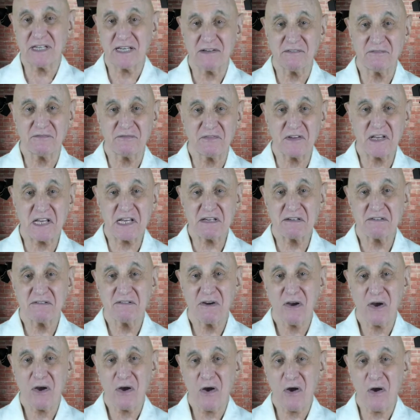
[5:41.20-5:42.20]
feet
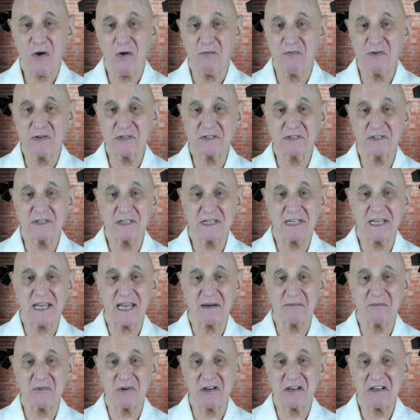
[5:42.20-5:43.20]
over to the
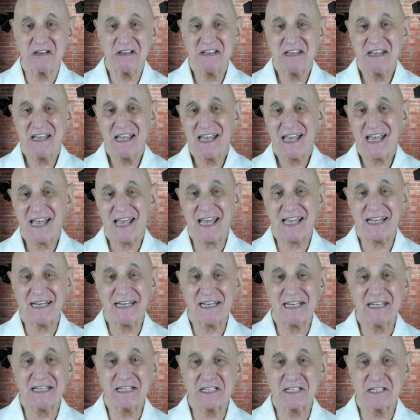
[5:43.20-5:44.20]
camera and
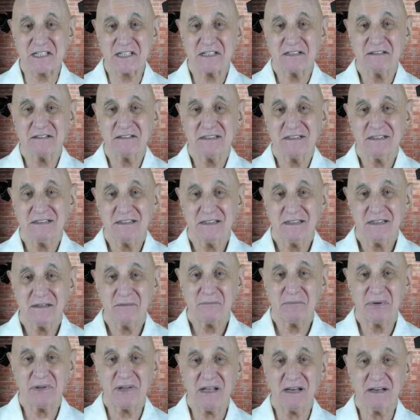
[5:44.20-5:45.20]
is
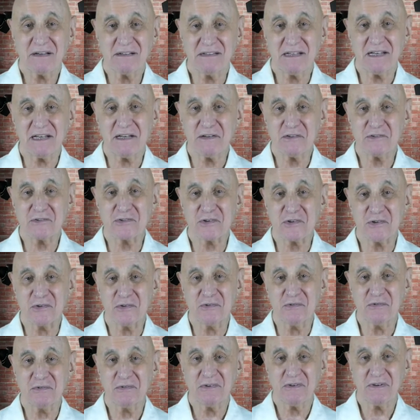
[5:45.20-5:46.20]
plugged
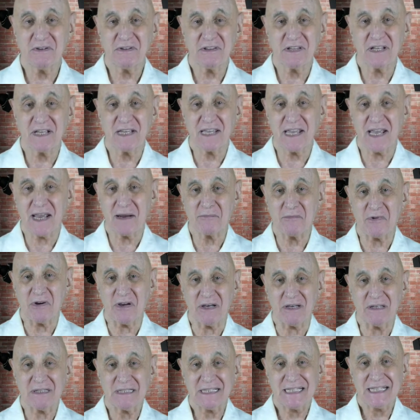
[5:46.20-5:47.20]
into the camera.
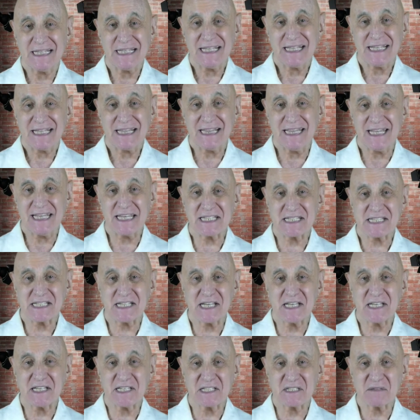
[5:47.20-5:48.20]
This
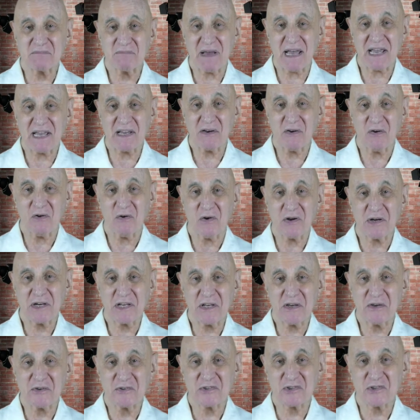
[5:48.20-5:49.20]
is my
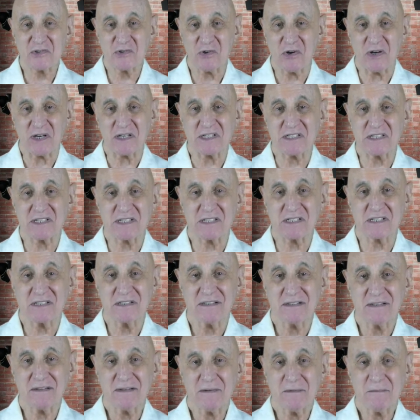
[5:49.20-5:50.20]
audio source.
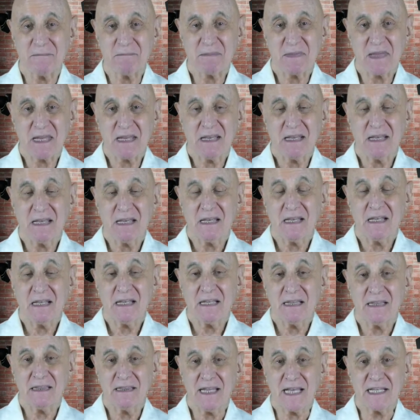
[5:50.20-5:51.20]

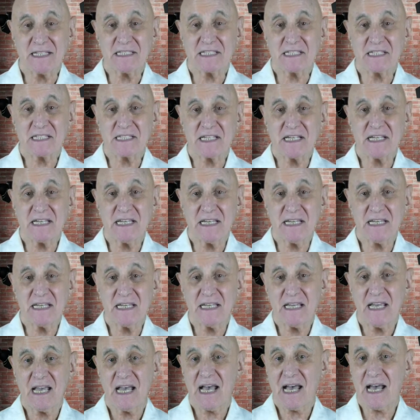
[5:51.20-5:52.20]
Let's
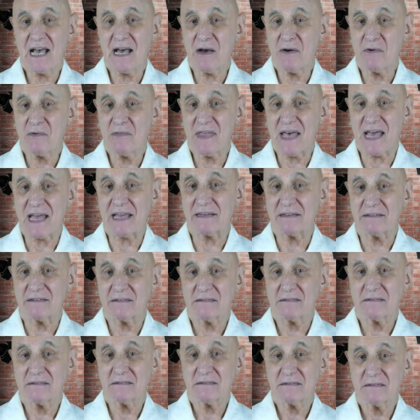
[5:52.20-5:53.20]
see how that
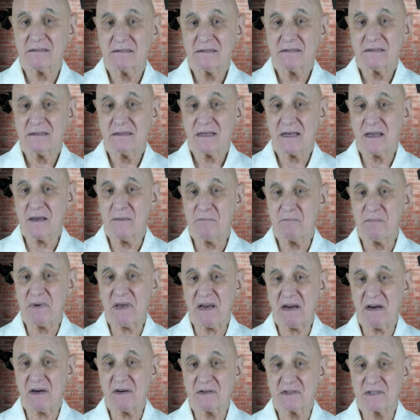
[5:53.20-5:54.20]

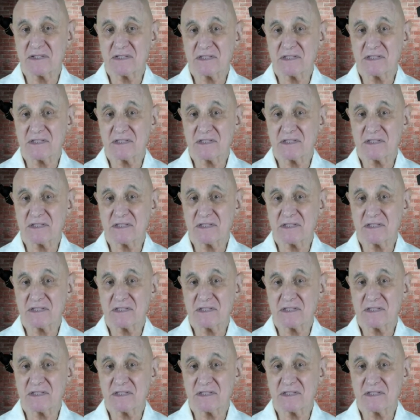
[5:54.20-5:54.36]
compares